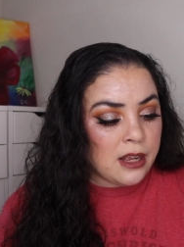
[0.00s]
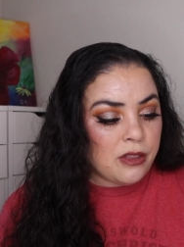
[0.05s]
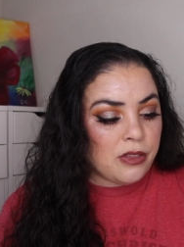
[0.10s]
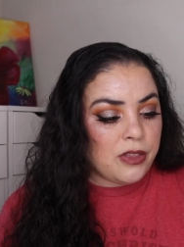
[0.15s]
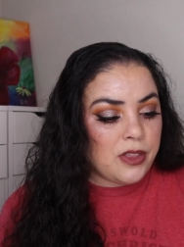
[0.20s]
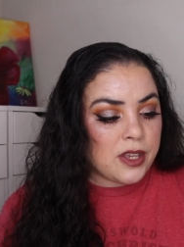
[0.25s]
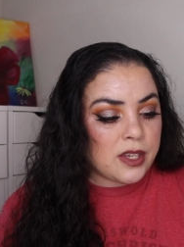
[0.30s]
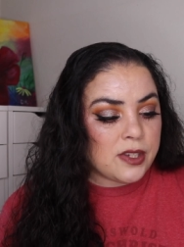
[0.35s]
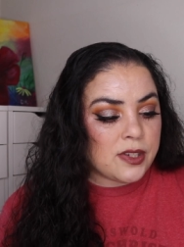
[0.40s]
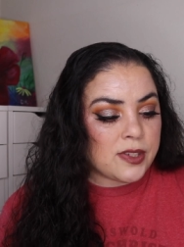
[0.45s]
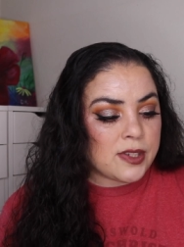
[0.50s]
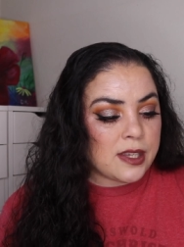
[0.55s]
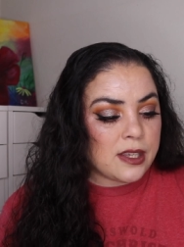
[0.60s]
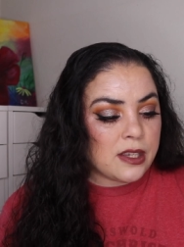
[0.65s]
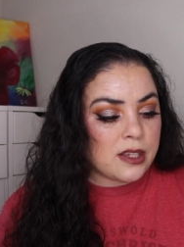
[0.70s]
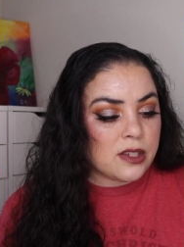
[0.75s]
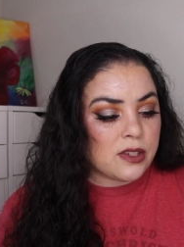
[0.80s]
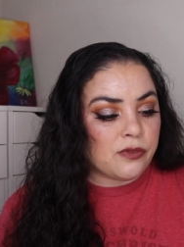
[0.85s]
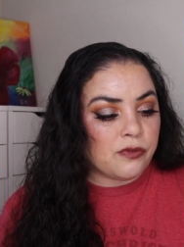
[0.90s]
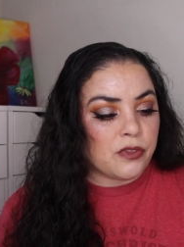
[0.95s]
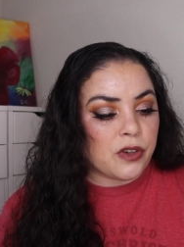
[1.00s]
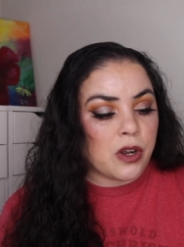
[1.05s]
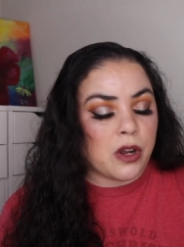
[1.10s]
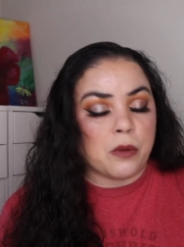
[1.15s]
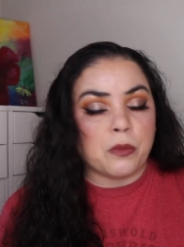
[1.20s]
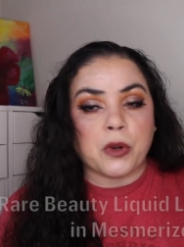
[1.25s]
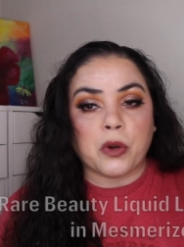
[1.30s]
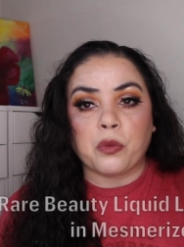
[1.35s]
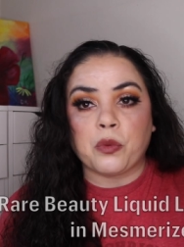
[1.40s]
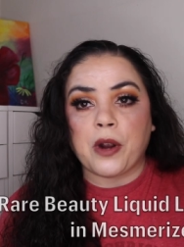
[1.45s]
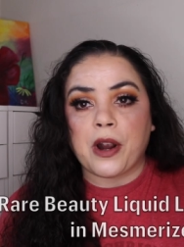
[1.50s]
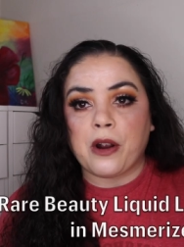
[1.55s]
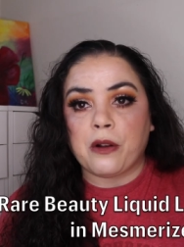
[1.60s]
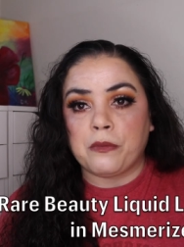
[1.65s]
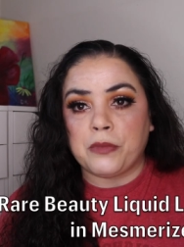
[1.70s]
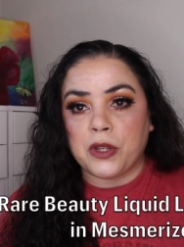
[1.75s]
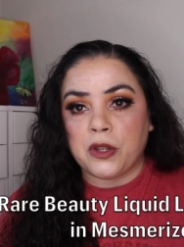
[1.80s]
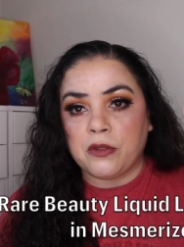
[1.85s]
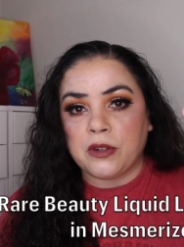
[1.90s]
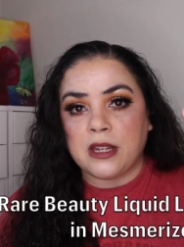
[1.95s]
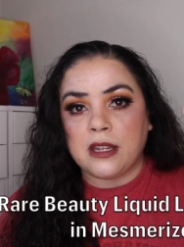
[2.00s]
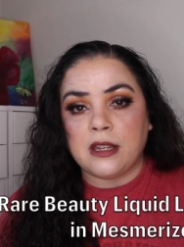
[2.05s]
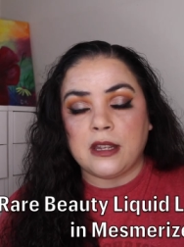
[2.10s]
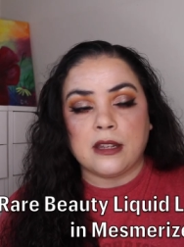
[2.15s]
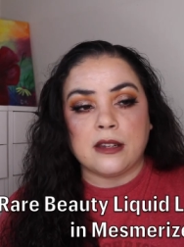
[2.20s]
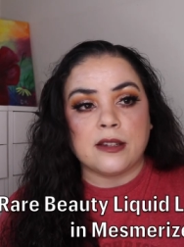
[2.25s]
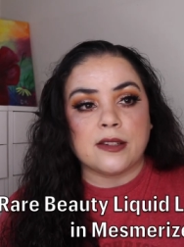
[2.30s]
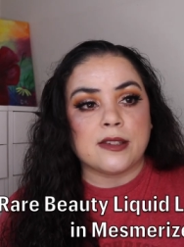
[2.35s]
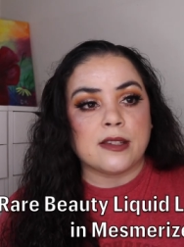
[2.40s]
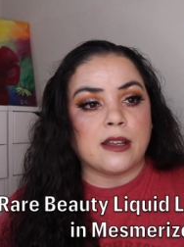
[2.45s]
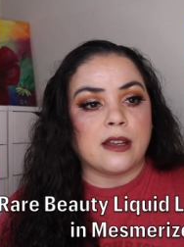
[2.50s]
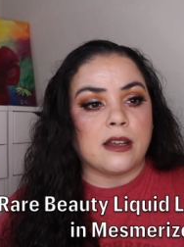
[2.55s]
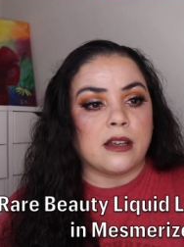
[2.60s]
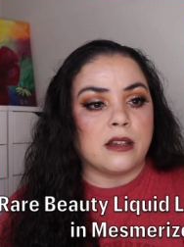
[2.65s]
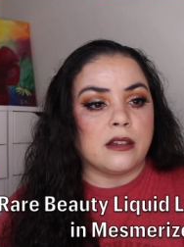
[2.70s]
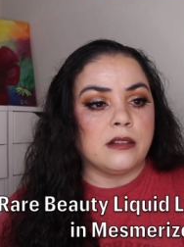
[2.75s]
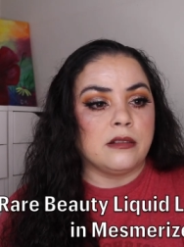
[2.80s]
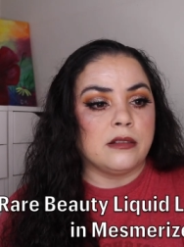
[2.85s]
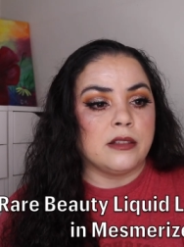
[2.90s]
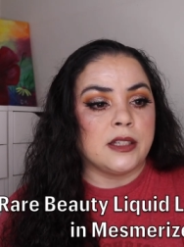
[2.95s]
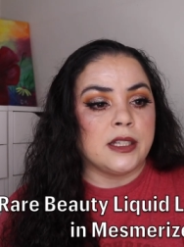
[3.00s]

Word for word: This is from Rare Beauty. It is a,